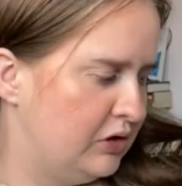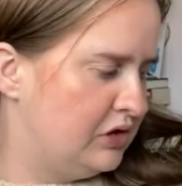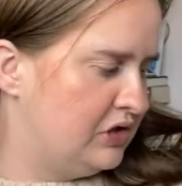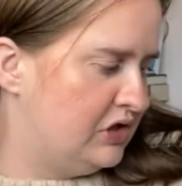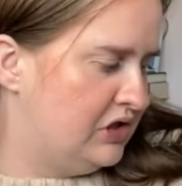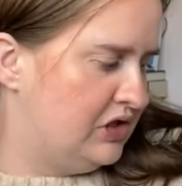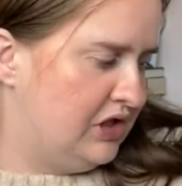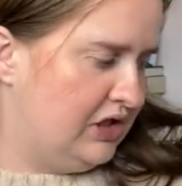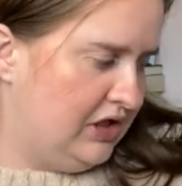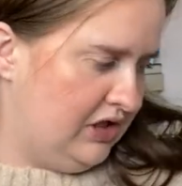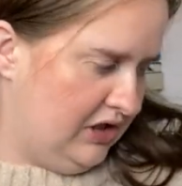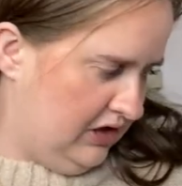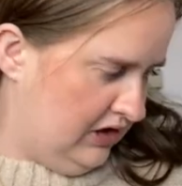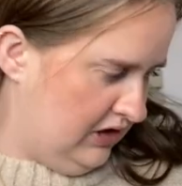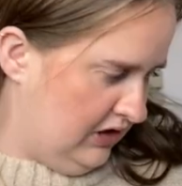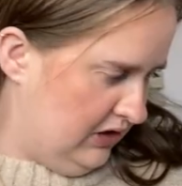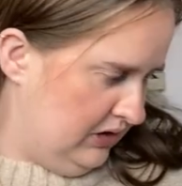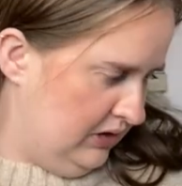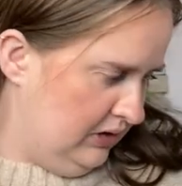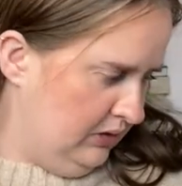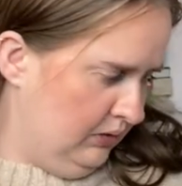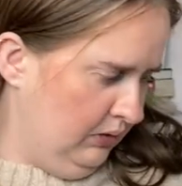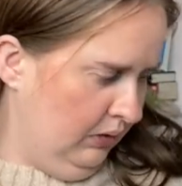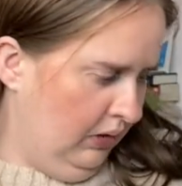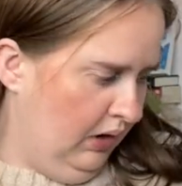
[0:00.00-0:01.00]
to
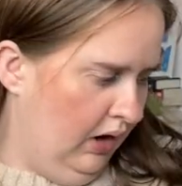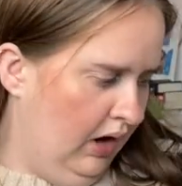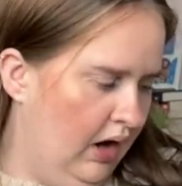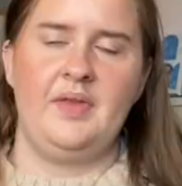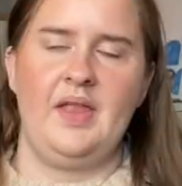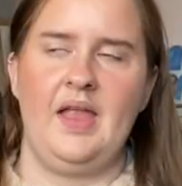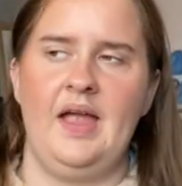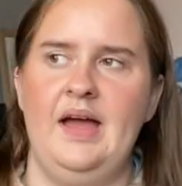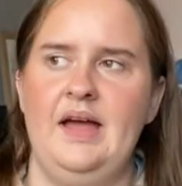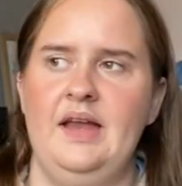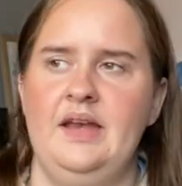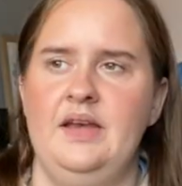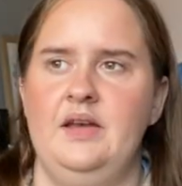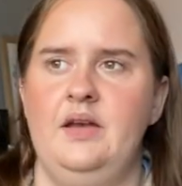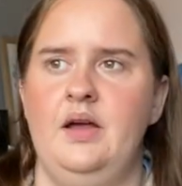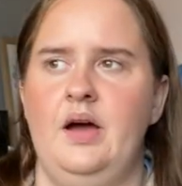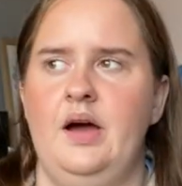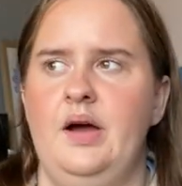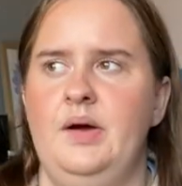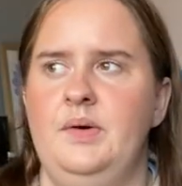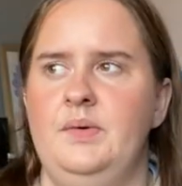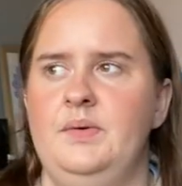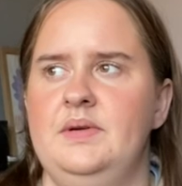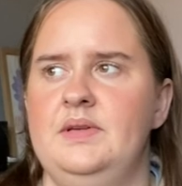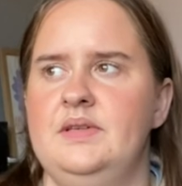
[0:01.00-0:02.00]
you. And
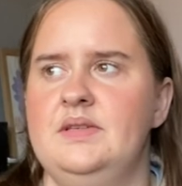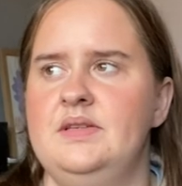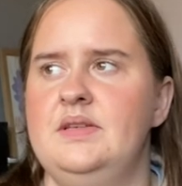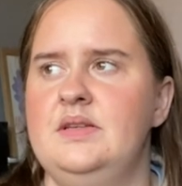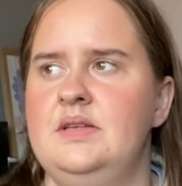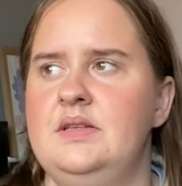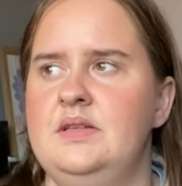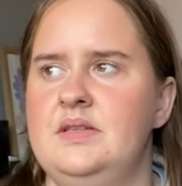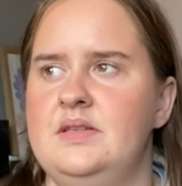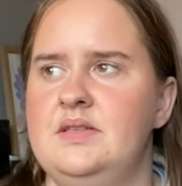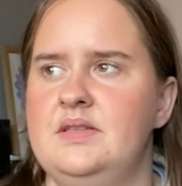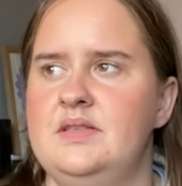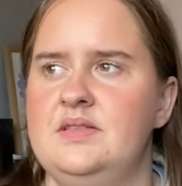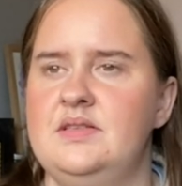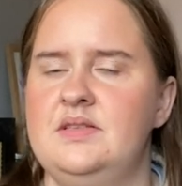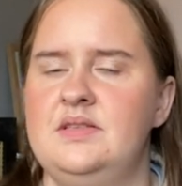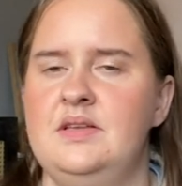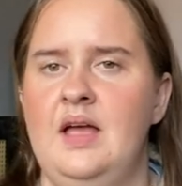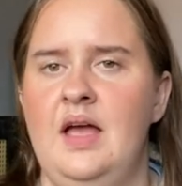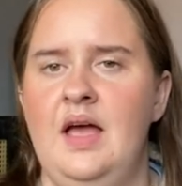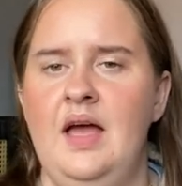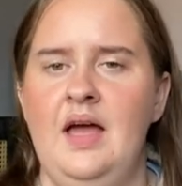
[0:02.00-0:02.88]
I was...